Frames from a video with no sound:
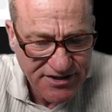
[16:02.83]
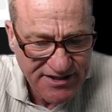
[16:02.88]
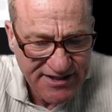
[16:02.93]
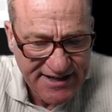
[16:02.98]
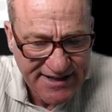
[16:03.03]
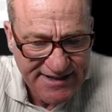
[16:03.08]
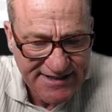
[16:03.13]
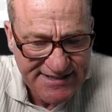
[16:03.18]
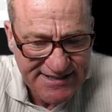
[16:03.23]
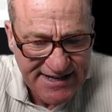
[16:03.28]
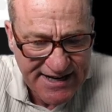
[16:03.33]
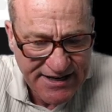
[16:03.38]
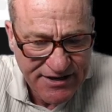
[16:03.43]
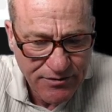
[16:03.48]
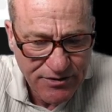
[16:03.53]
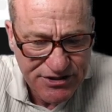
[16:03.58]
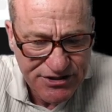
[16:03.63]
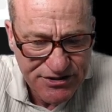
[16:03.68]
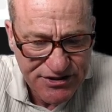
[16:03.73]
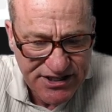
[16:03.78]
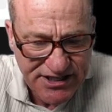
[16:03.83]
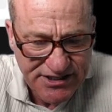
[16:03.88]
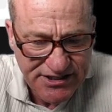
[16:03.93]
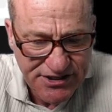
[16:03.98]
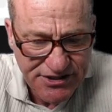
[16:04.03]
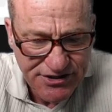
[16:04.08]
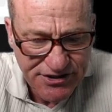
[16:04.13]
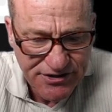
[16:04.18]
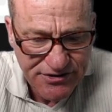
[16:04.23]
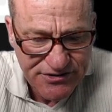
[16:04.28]
That is kind of what you need to
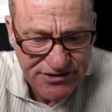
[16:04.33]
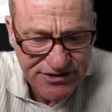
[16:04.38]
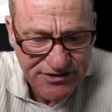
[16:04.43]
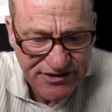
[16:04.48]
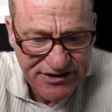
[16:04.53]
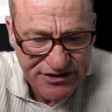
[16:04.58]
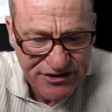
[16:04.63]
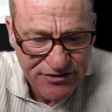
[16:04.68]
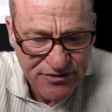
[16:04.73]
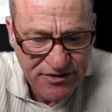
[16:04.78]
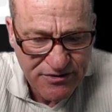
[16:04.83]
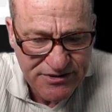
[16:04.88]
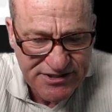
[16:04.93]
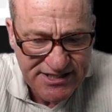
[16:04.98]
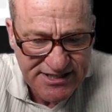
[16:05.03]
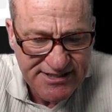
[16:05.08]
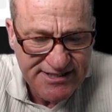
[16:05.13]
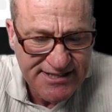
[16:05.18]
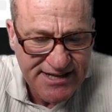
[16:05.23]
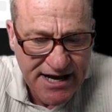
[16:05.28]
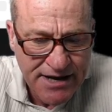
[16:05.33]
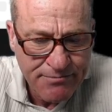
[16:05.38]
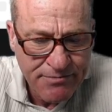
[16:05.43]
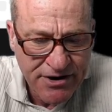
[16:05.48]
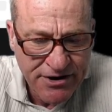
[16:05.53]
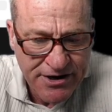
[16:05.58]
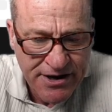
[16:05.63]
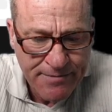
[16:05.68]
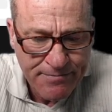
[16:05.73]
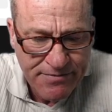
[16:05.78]
do. So it knew it was in
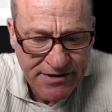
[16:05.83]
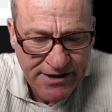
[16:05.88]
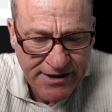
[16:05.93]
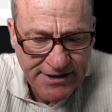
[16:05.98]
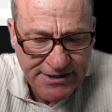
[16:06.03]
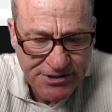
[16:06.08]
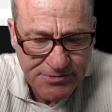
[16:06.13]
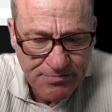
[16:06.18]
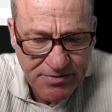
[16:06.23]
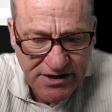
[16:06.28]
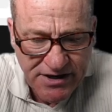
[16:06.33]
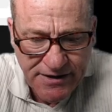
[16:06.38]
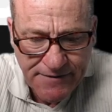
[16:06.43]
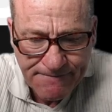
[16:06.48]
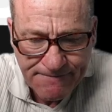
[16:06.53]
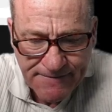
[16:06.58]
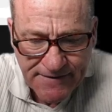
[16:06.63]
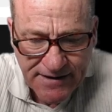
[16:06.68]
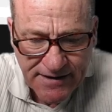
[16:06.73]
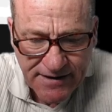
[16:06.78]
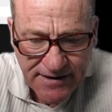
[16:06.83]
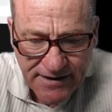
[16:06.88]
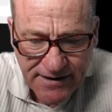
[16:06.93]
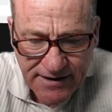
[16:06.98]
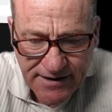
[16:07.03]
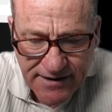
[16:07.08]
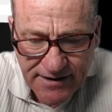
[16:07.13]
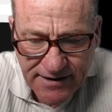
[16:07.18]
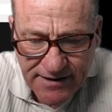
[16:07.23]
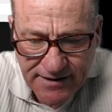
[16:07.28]
sidebar.php.
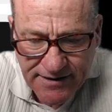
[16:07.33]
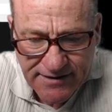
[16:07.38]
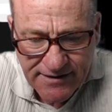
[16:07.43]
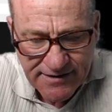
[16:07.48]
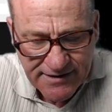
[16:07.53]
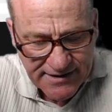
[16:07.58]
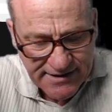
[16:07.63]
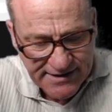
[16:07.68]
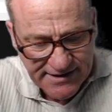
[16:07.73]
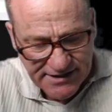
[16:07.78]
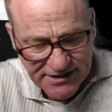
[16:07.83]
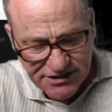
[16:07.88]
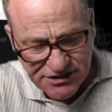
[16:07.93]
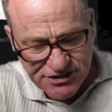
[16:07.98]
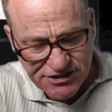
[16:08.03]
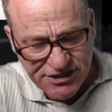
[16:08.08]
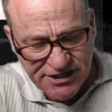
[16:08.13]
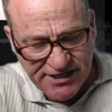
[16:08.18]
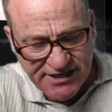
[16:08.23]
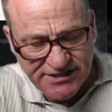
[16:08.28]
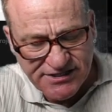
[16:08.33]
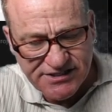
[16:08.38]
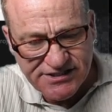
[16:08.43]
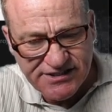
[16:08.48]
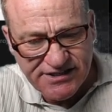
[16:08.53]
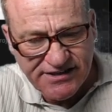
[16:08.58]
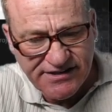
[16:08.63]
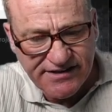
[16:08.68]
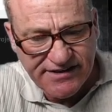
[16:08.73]
It changed it.